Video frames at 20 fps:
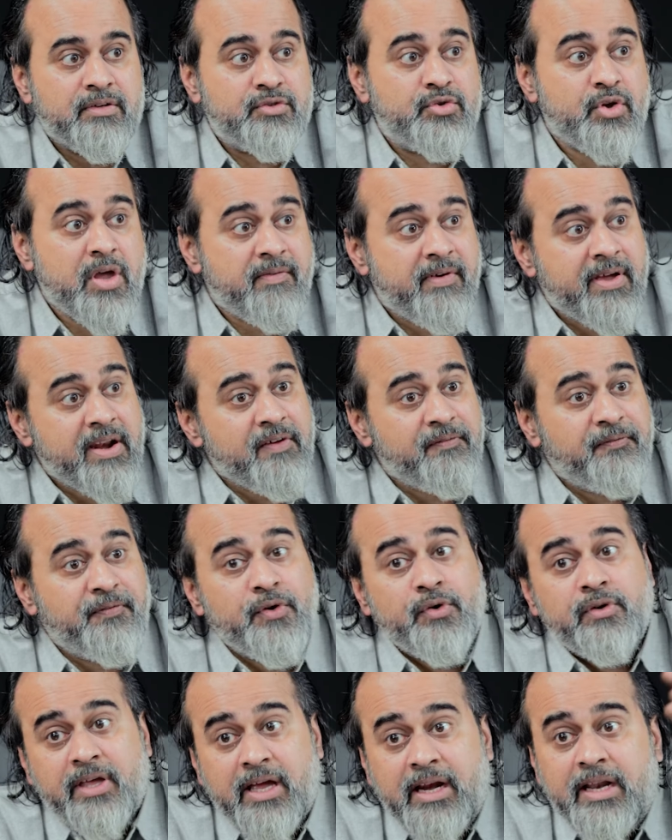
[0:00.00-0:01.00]
So even
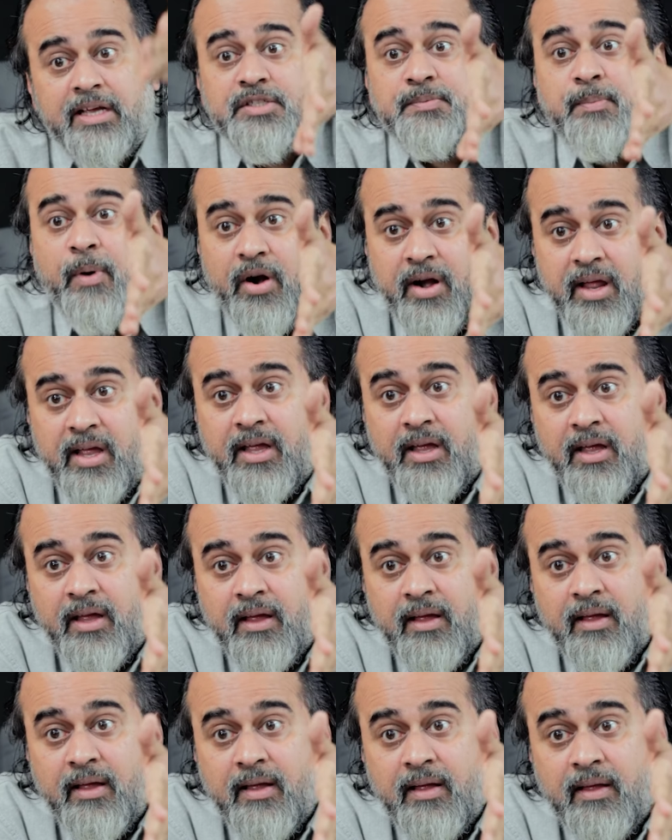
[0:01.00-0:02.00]
if you kill his
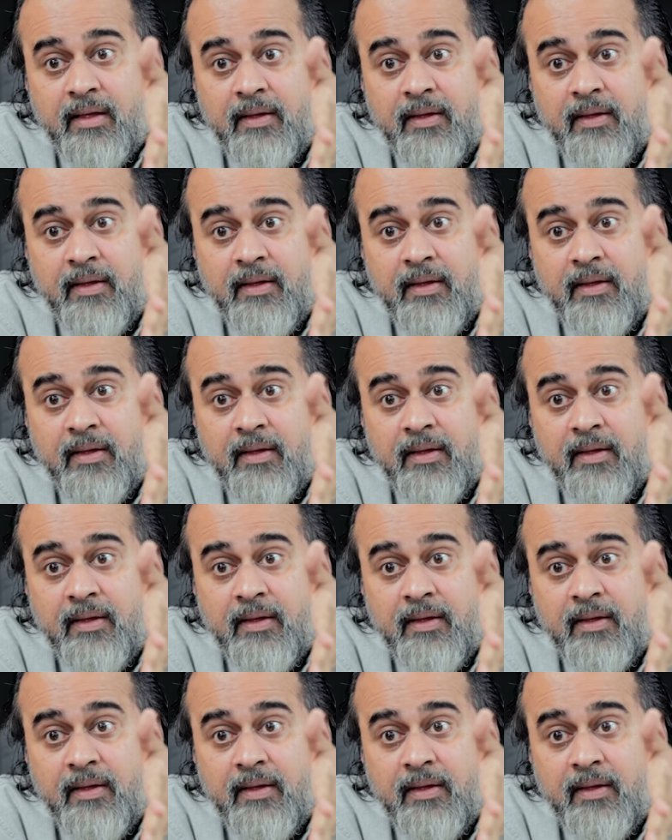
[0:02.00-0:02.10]
body,